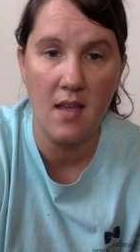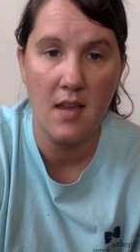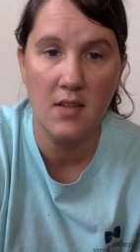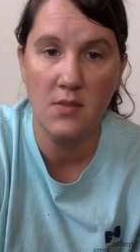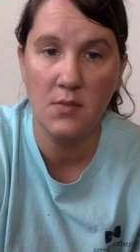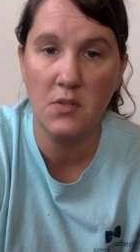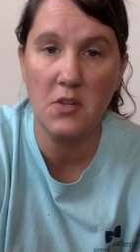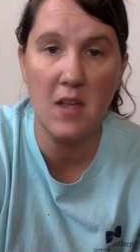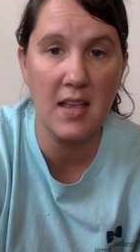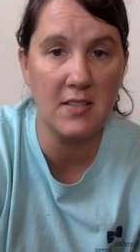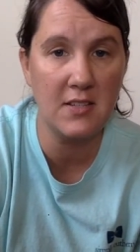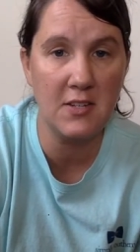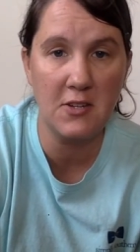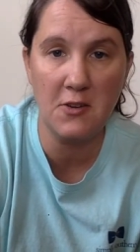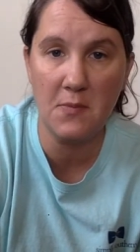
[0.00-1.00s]
Just want you guys
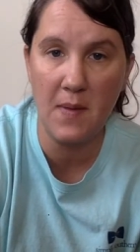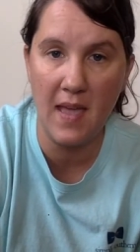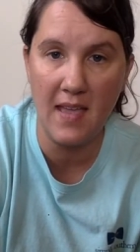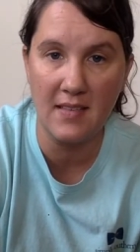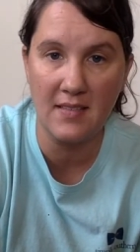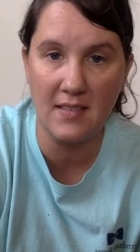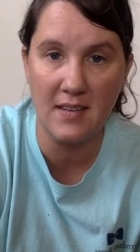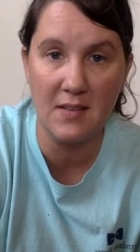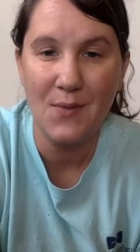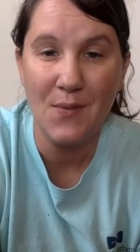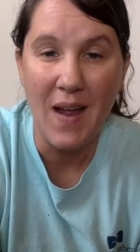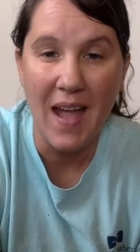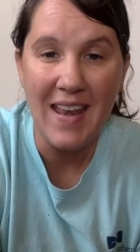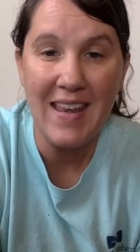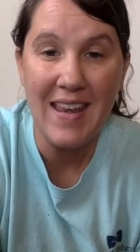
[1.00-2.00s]
to do your best. And right